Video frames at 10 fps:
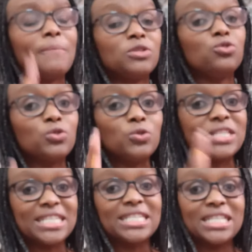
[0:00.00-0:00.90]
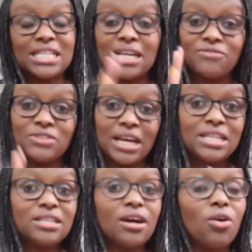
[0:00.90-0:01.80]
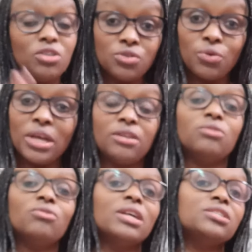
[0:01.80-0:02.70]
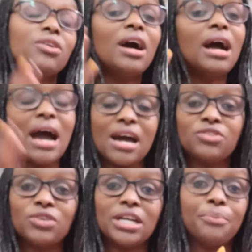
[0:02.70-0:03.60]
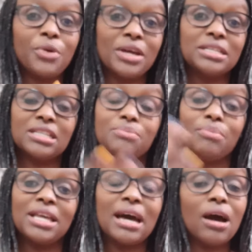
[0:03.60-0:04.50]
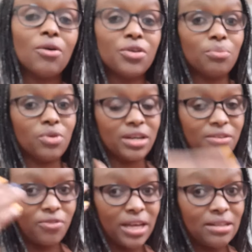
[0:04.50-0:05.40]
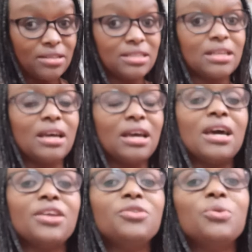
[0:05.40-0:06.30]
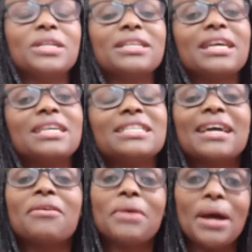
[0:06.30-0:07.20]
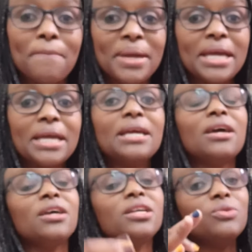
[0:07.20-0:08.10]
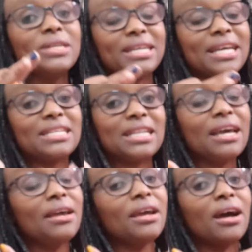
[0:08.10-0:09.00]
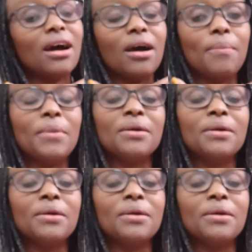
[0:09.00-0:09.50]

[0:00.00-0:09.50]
two to three days after intercourse you can know that you're actually pregnant by how your body feels you will get the cramping you will get the uh,